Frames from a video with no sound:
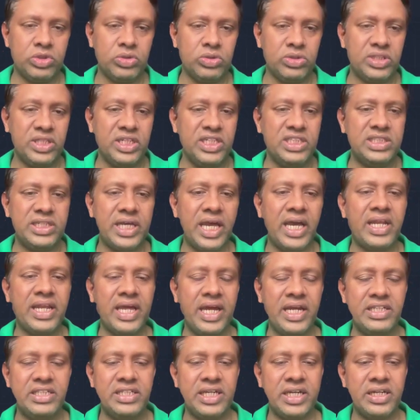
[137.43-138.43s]
So this
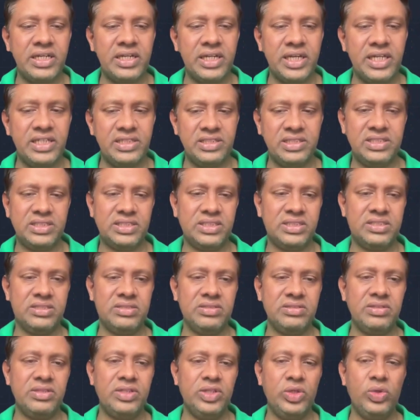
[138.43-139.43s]
NHN
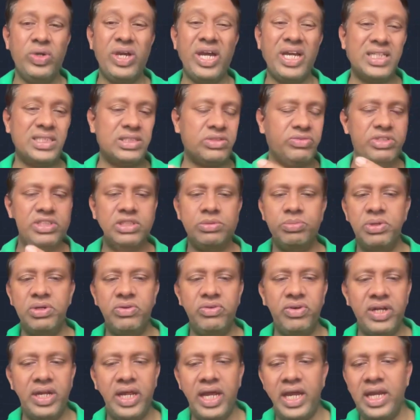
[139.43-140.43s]
is you can switch
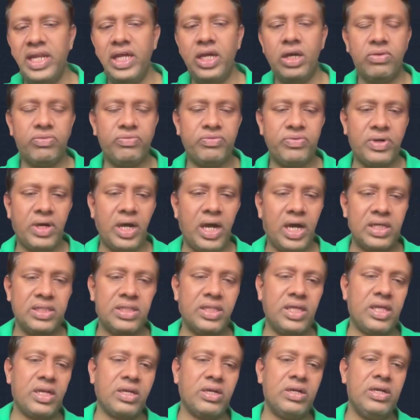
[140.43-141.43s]
between any of
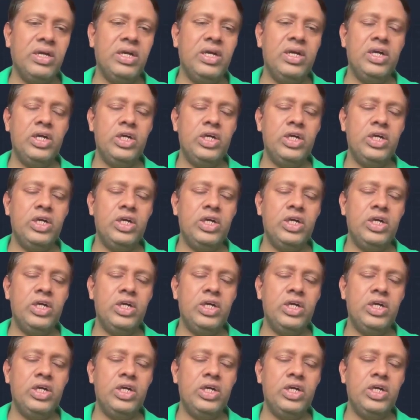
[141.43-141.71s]
other